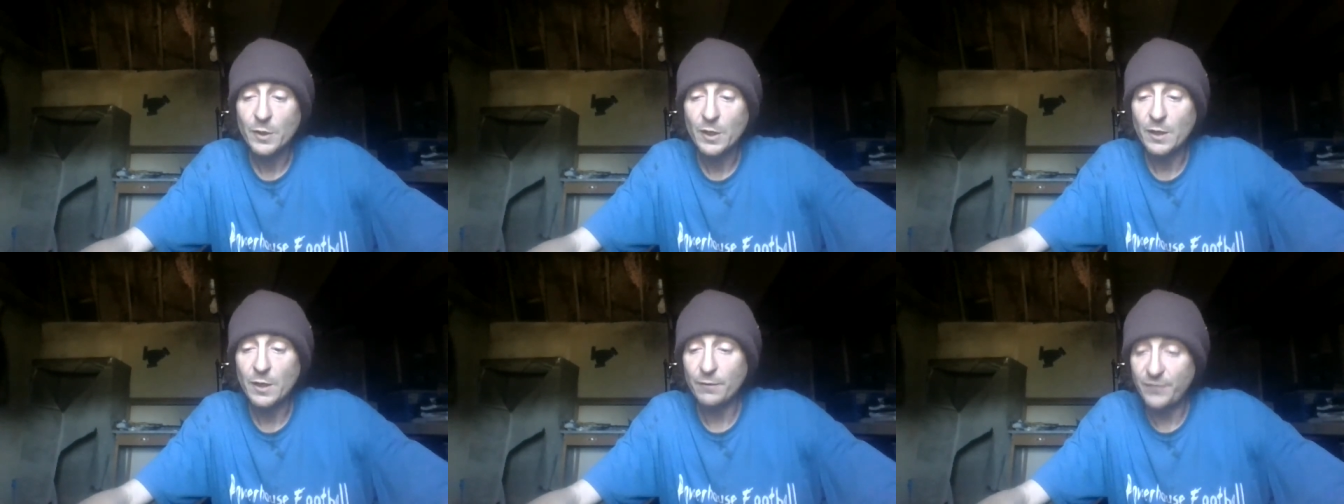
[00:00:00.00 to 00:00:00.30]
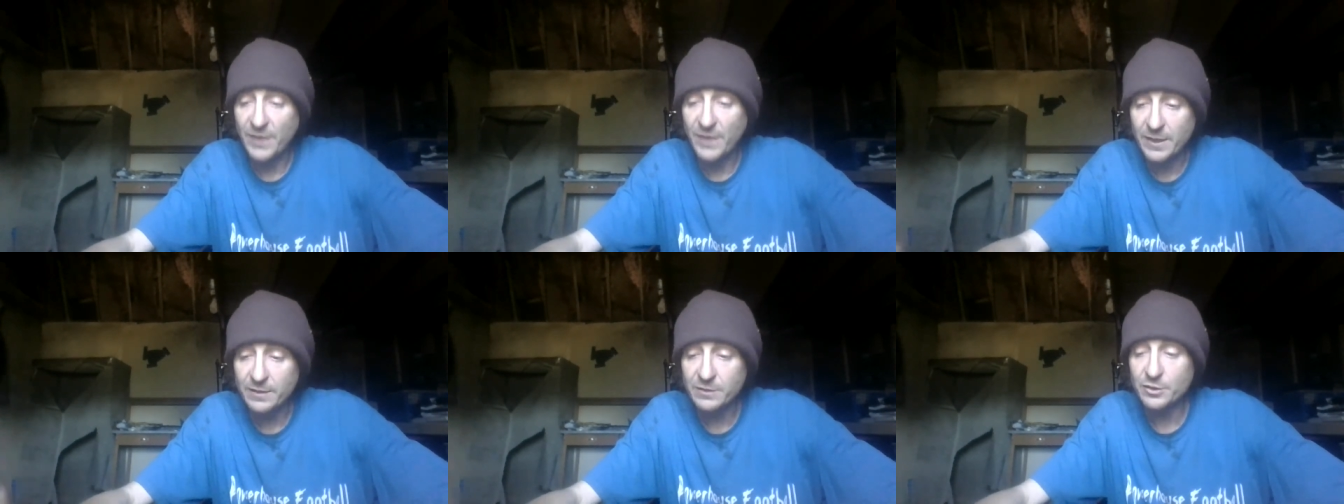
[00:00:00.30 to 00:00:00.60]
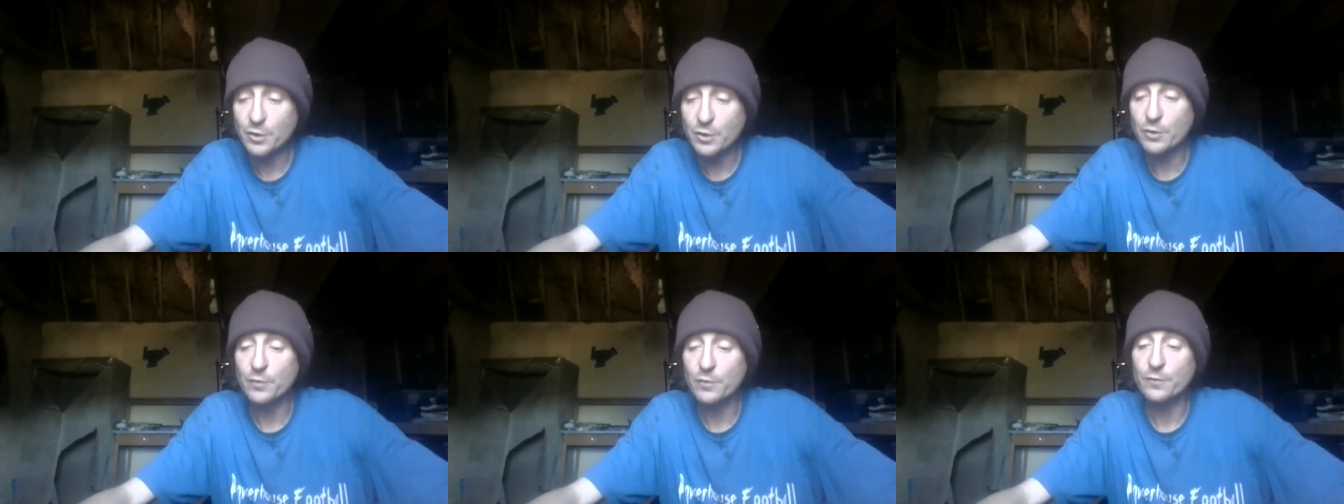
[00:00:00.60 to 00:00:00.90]
if they
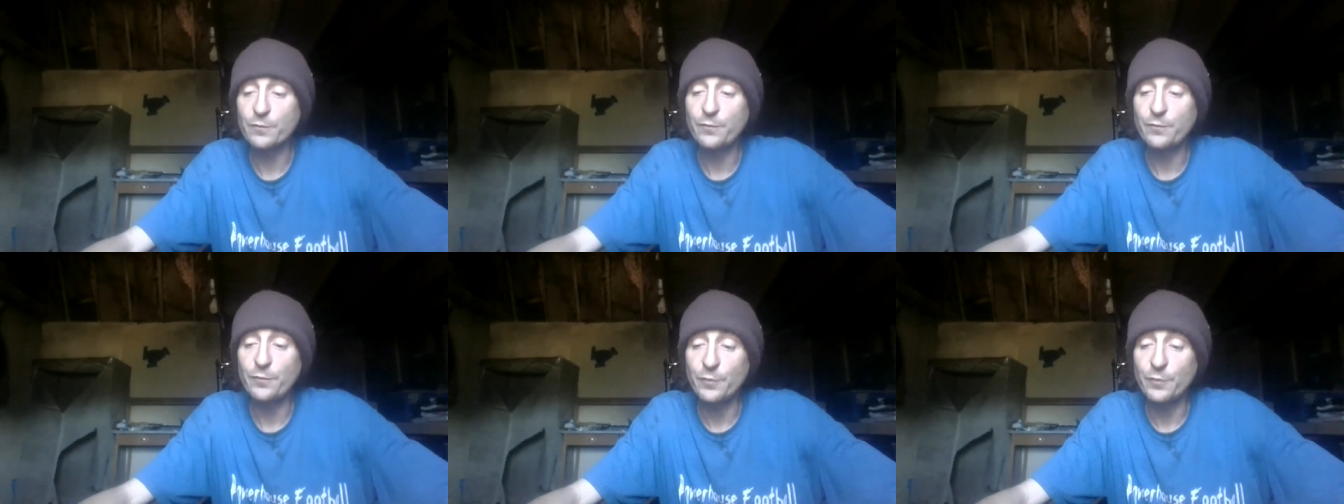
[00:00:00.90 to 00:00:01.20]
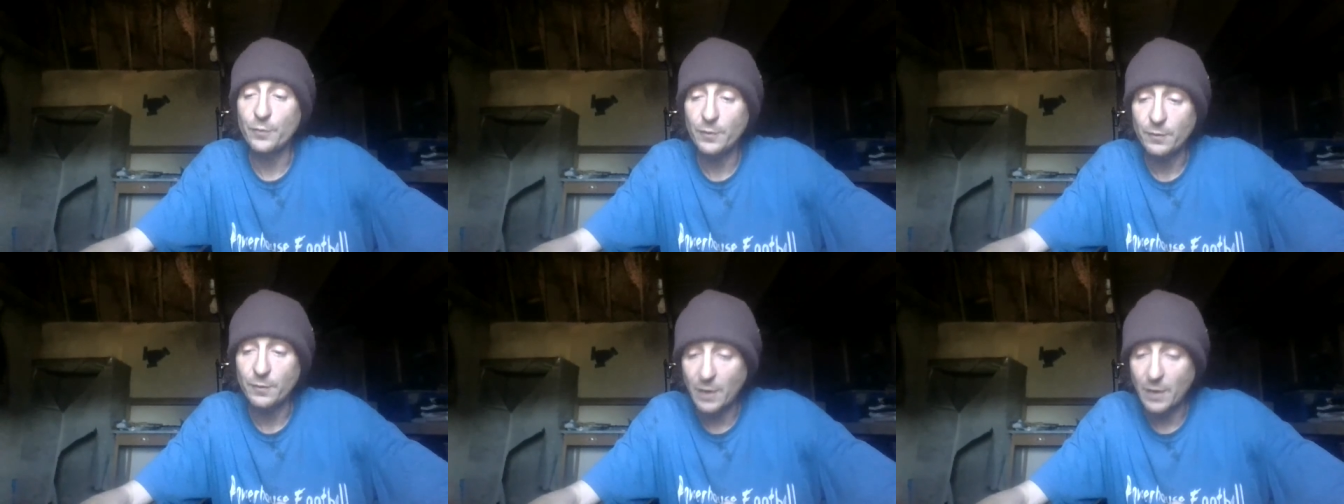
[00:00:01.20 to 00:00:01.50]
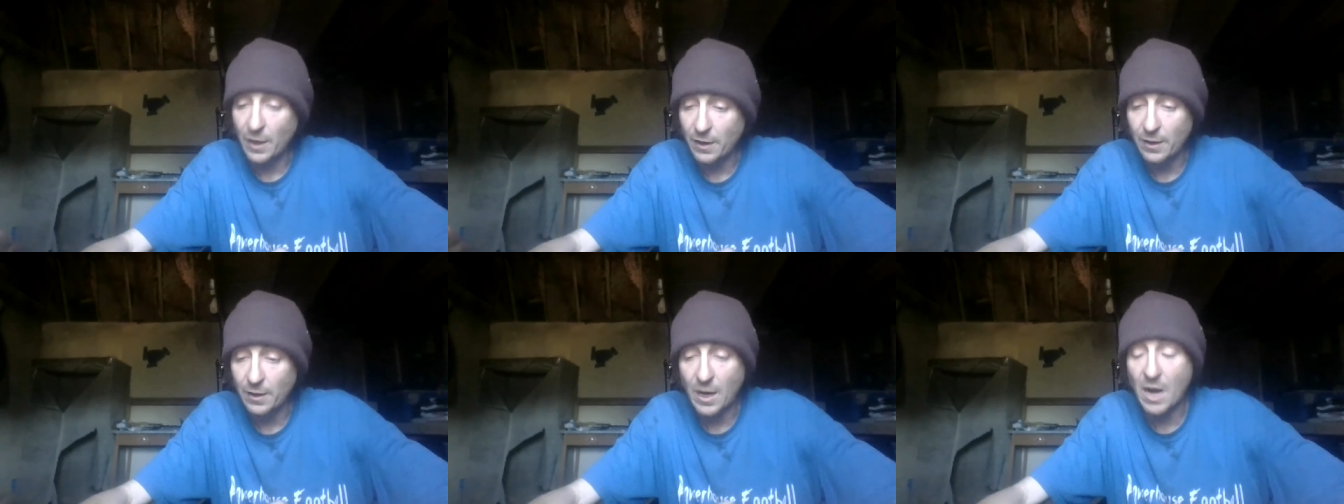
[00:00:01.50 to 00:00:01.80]
serve,
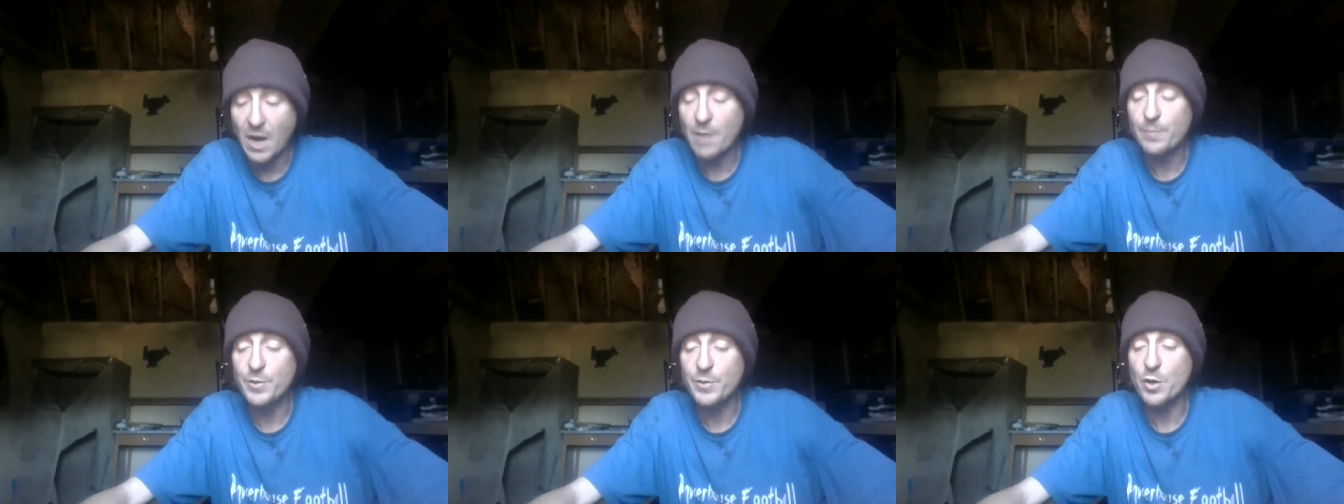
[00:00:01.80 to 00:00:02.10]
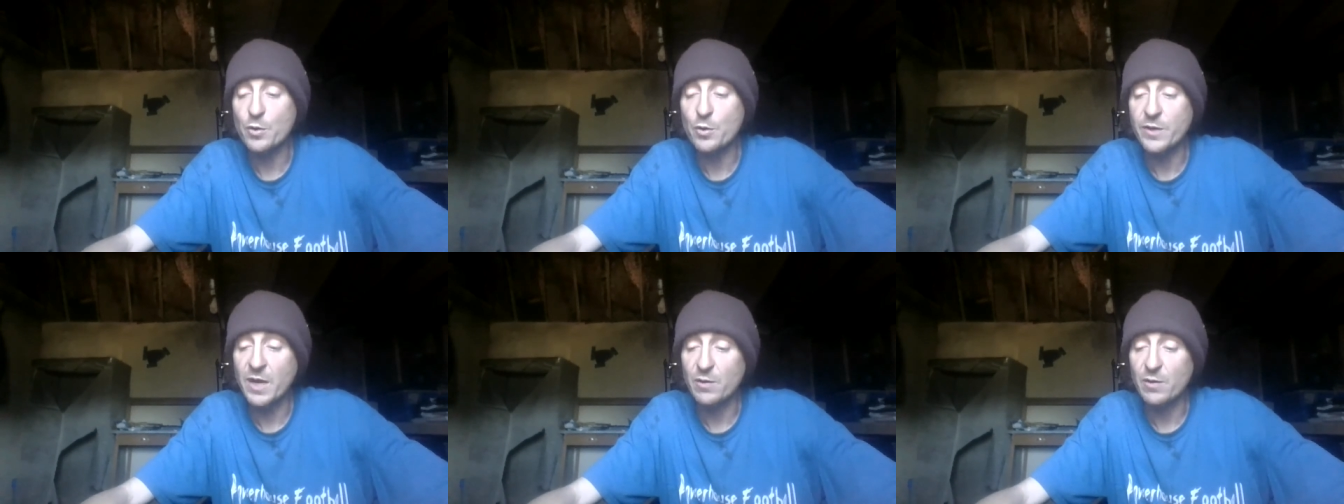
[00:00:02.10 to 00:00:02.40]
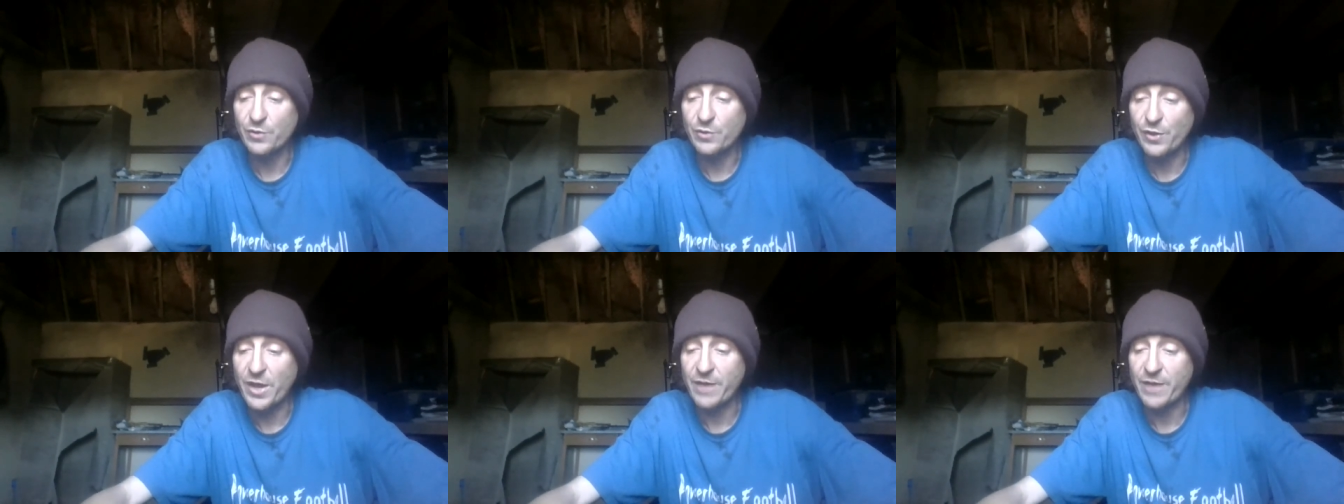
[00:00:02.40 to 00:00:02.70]
I'd be okay
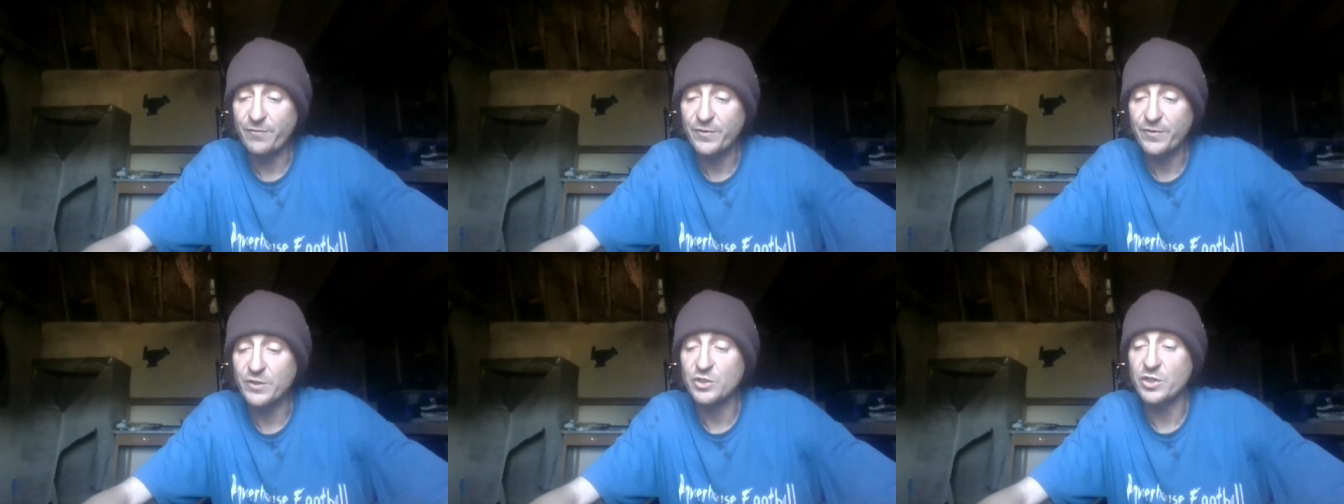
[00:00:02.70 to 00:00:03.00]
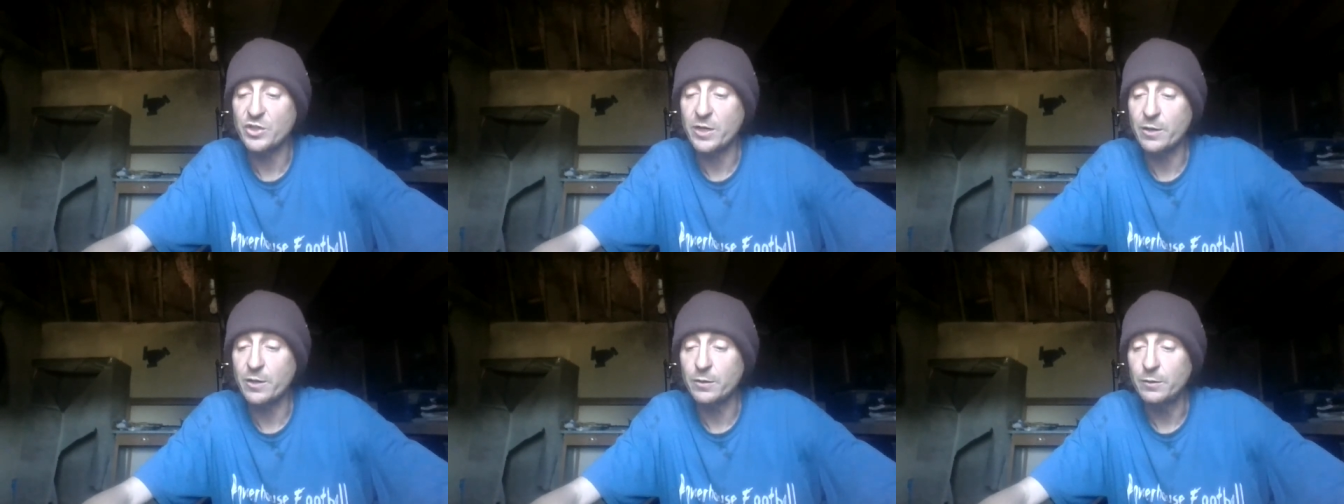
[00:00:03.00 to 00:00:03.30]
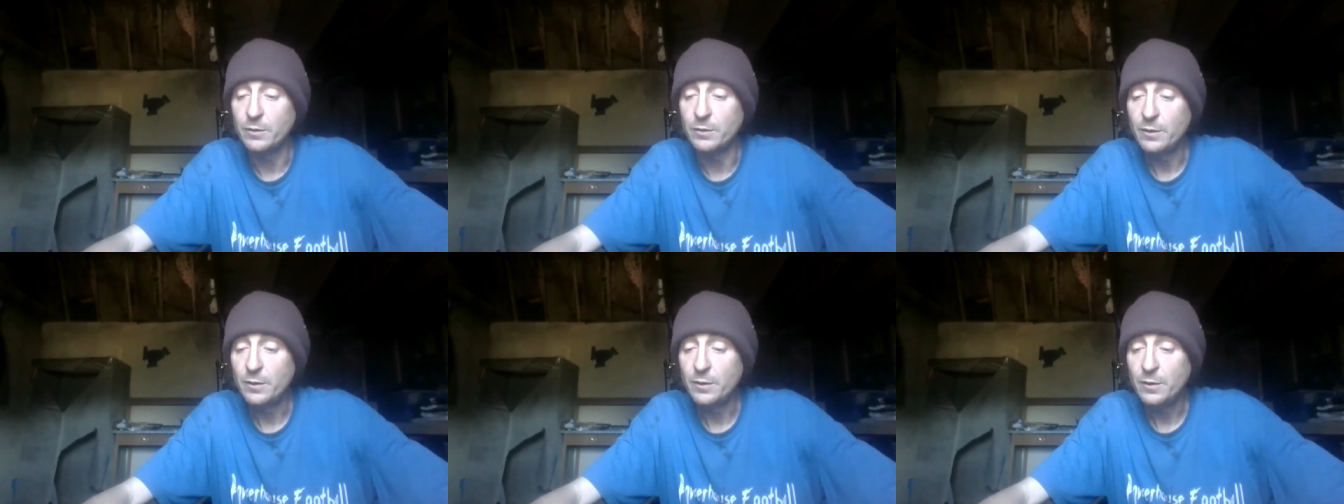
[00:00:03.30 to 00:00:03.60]
with life in jail.